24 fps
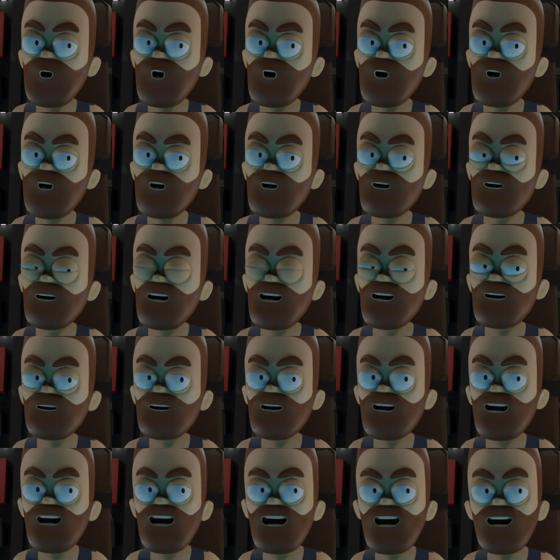from all the
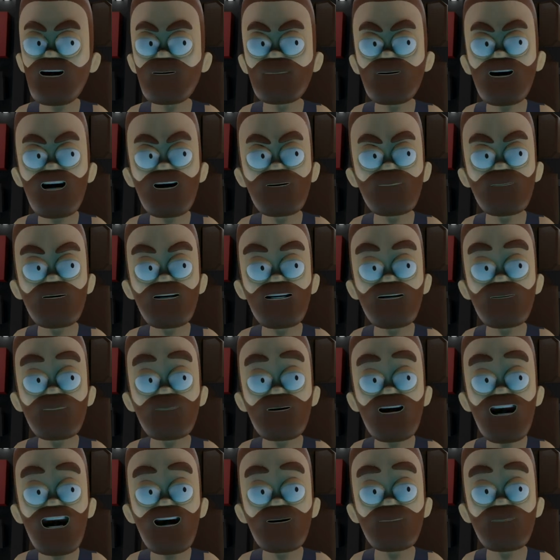radiation in the area, there
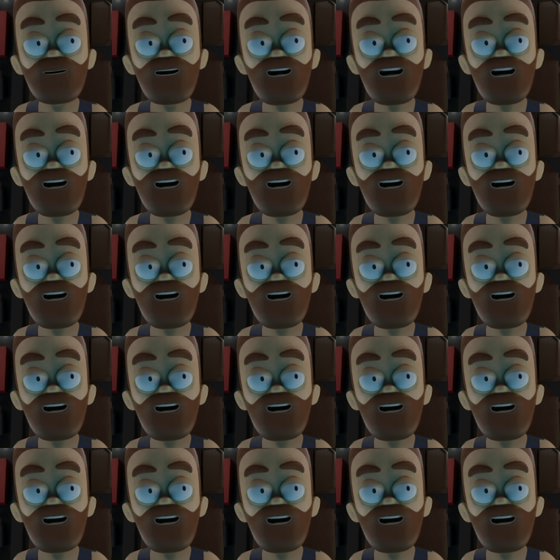could be lots of